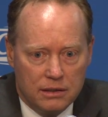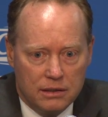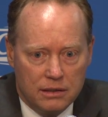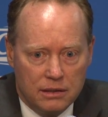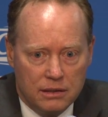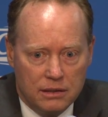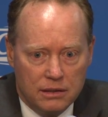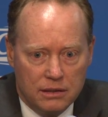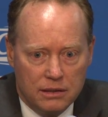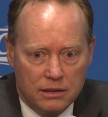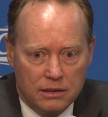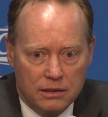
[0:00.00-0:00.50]

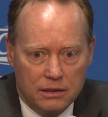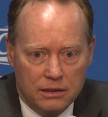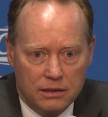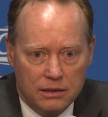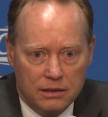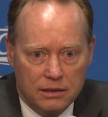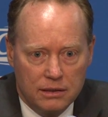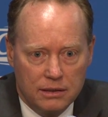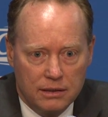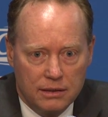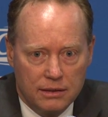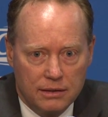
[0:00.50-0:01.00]
uh,
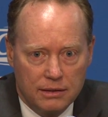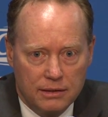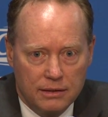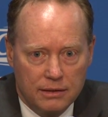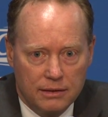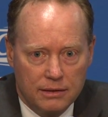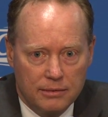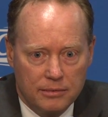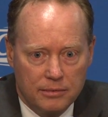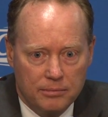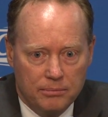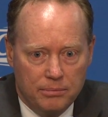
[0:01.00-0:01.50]

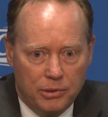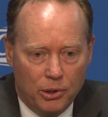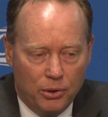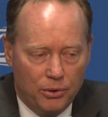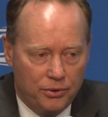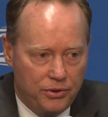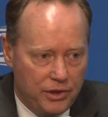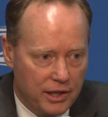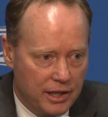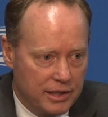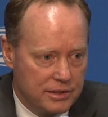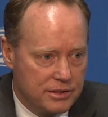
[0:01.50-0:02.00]

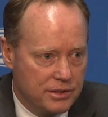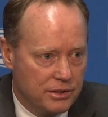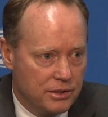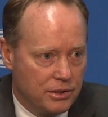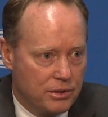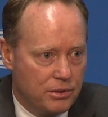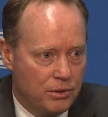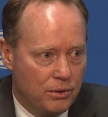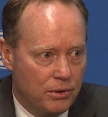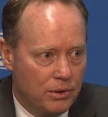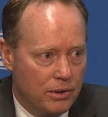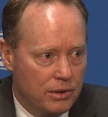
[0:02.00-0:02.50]
both ends of the
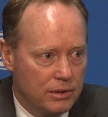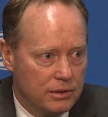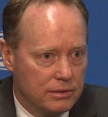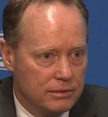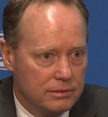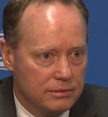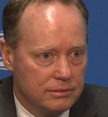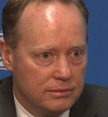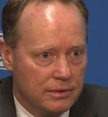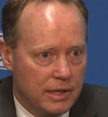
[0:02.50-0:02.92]
court.